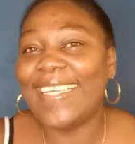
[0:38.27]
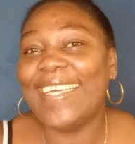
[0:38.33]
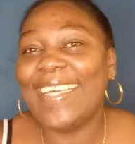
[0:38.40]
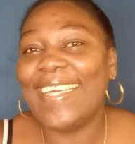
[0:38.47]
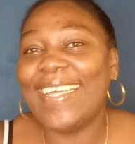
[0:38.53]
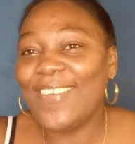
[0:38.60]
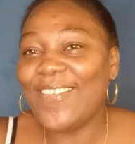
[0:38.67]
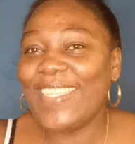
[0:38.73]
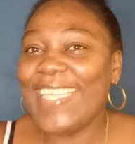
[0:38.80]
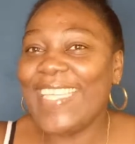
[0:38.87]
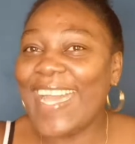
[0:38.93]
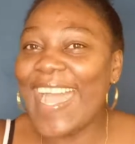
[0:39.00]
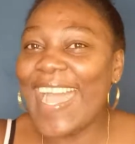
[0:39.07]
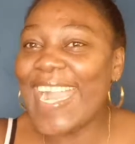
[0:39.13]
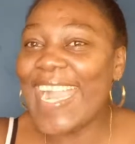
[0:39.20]
Everything all
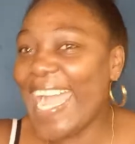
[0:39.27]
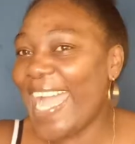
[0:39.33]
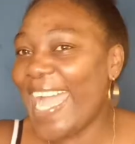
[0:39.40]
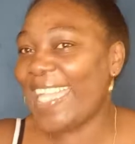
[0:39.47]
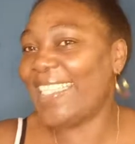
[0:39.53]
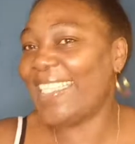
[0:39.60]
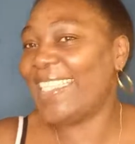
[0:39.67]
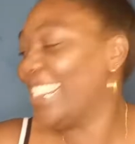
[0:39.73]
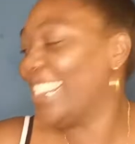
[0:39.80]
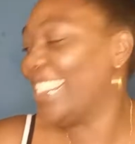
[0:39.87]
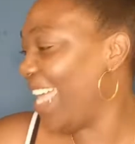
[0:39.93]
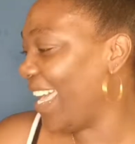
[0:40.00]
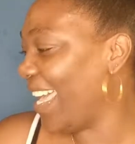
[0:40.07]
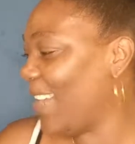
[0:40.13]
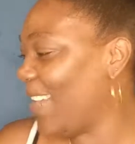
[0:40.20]
right?
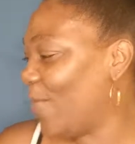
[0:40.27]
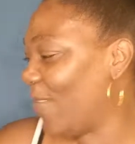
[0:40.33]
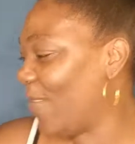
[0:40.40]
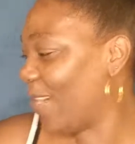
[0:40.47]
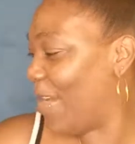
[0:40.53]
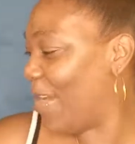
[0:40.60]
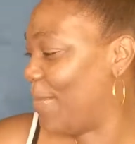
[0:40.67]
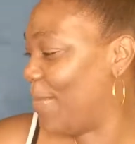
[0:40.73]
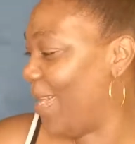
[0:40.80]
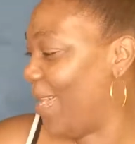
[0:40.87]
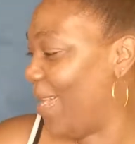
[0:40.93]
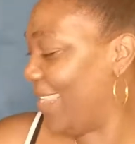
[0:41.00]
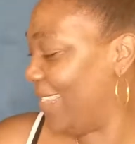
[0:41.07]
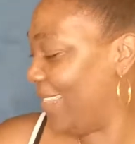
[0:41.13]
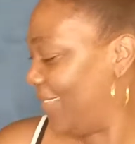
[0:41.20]
Thank you for coming.